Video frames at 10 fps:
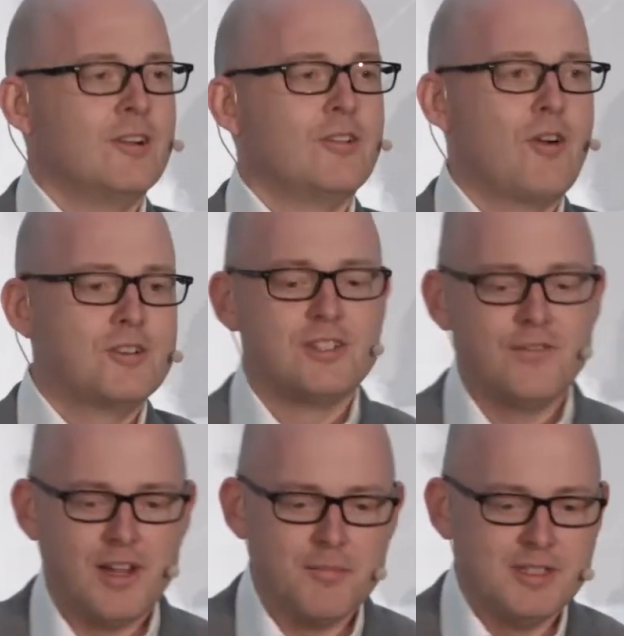large
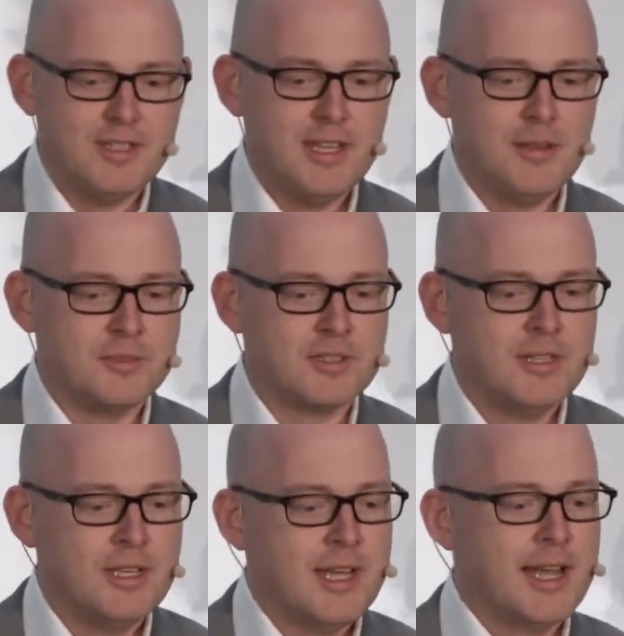development teams,
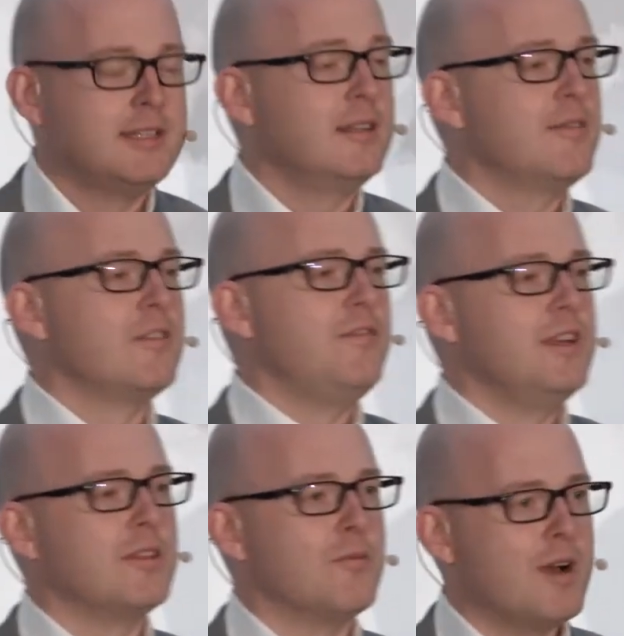and delivered
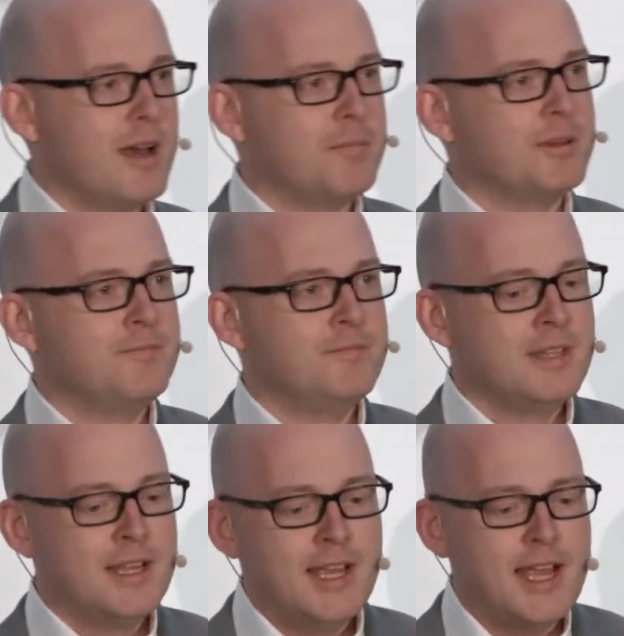via the web.
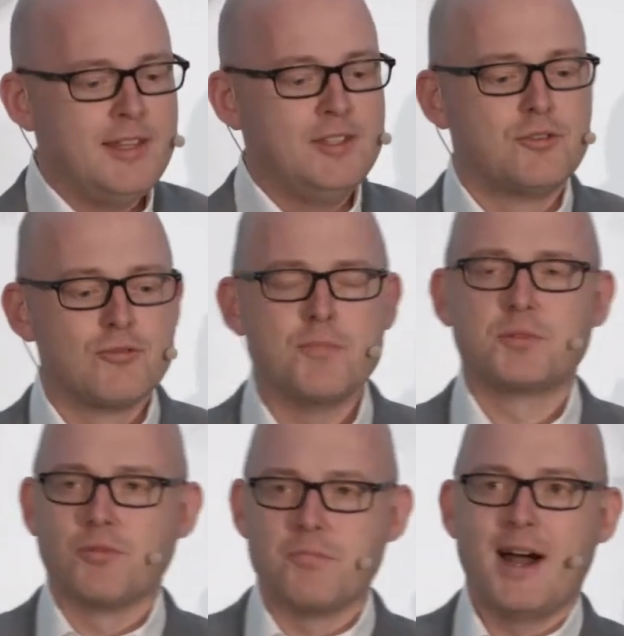And these
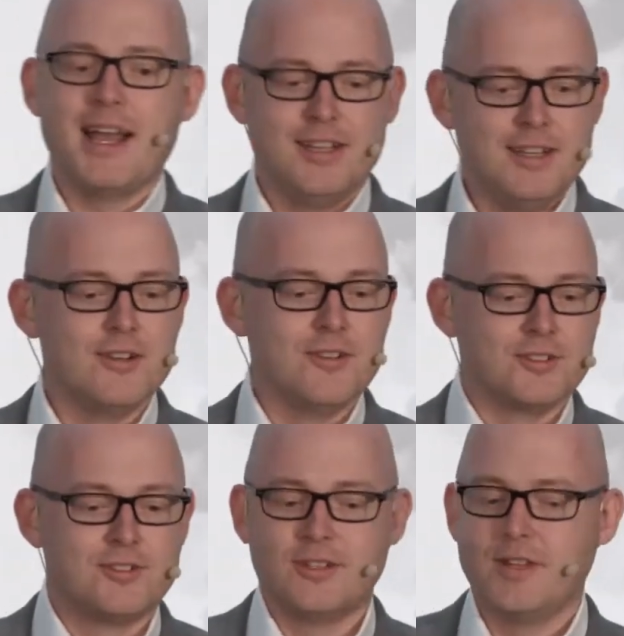groups were
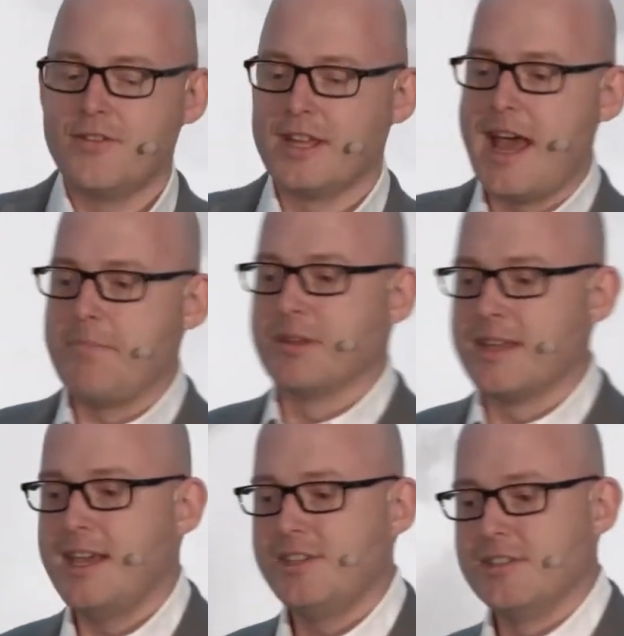pioneers, delivering
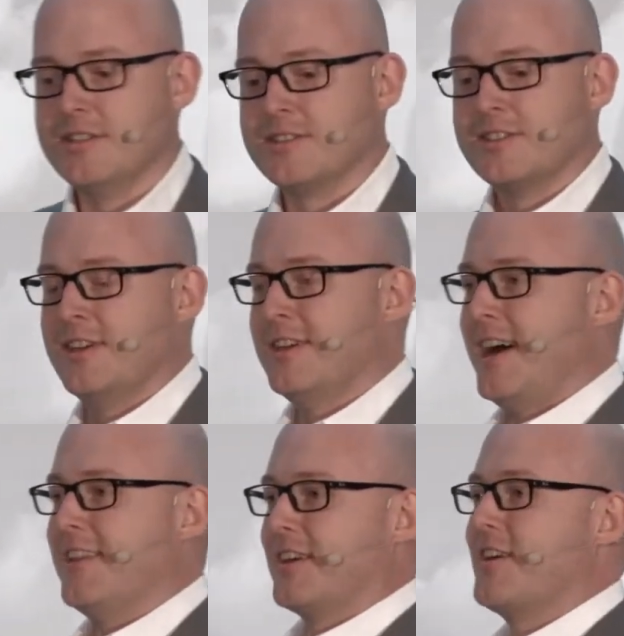applications
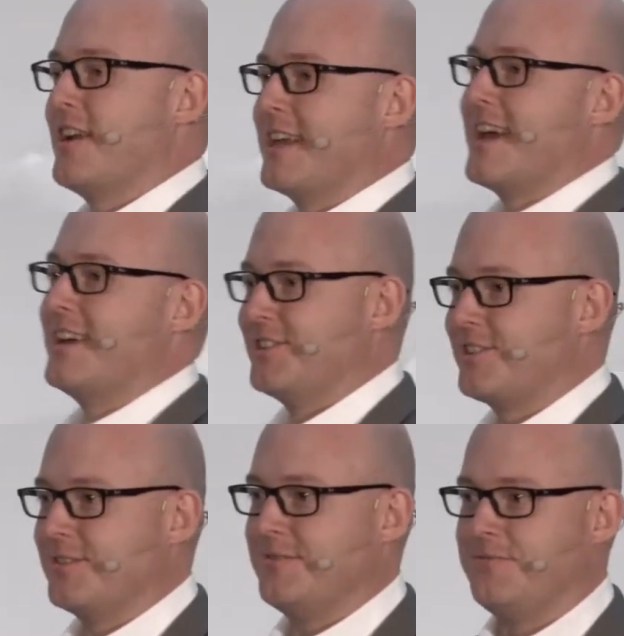on the cutting edge.
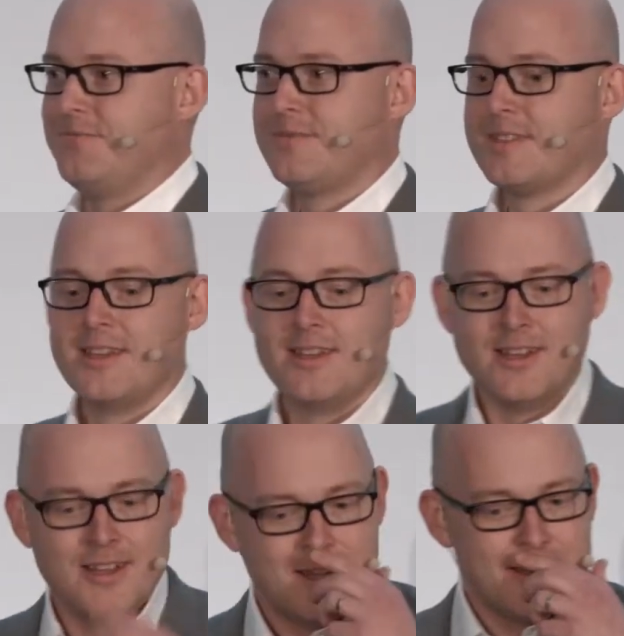
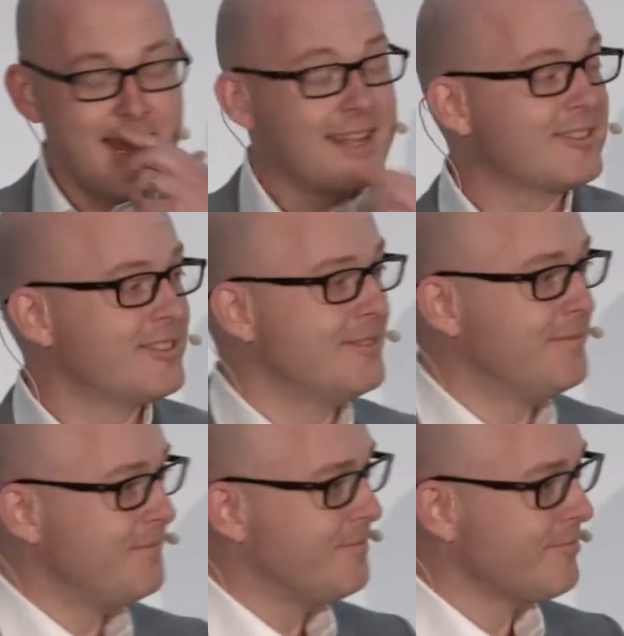Next,
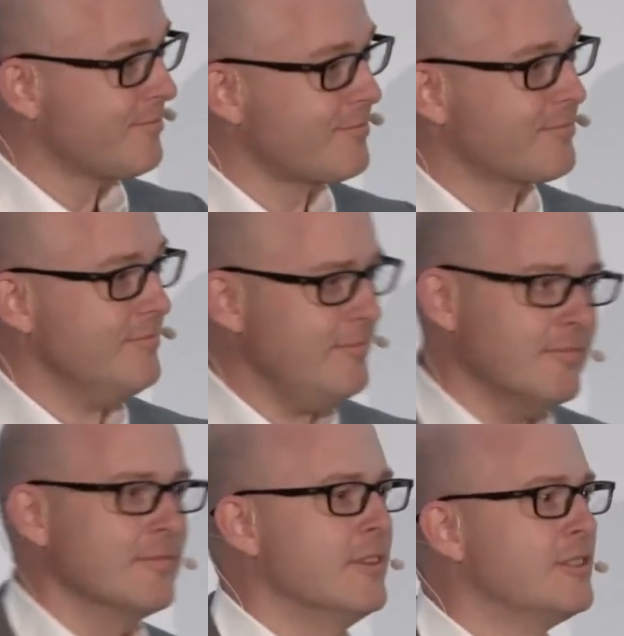
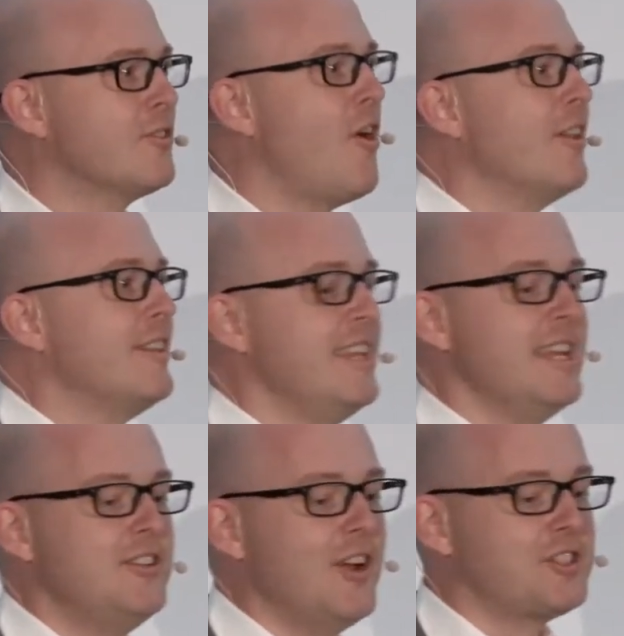let's call it the
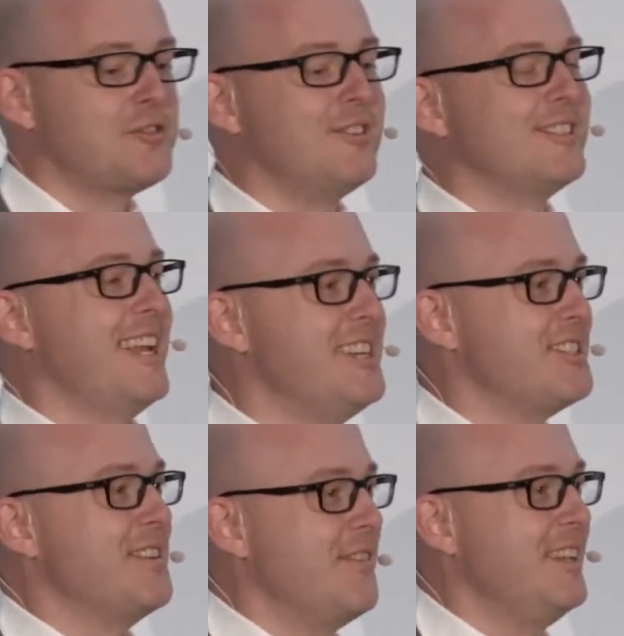
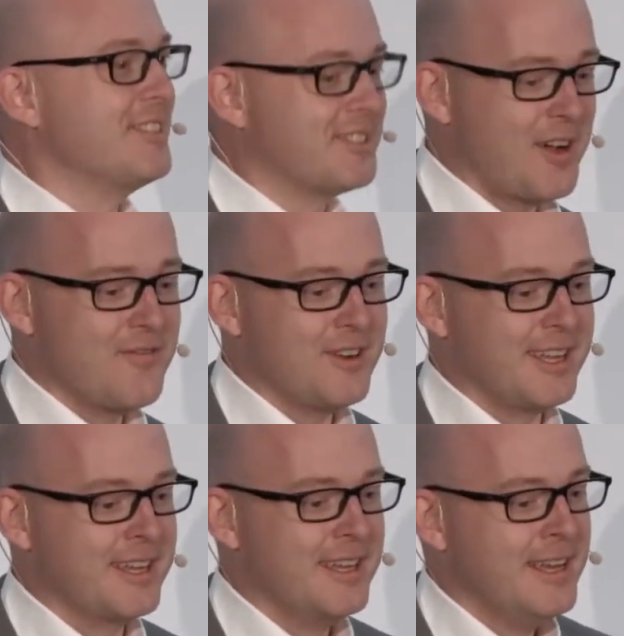industrialization of e-discovery.
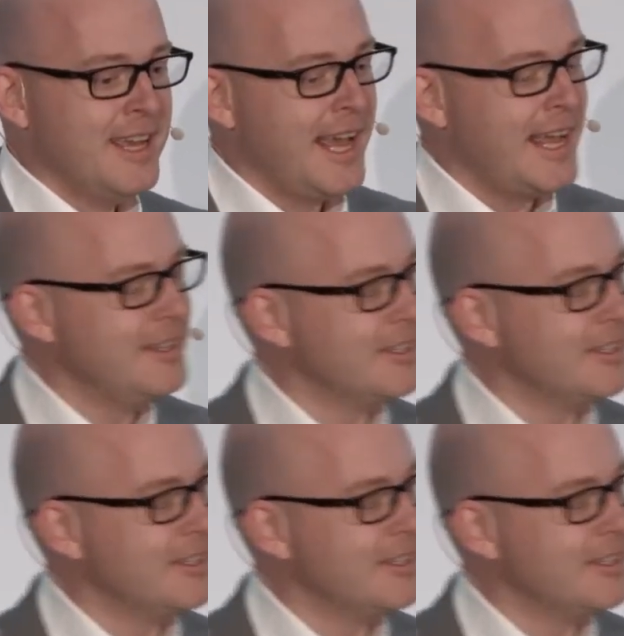And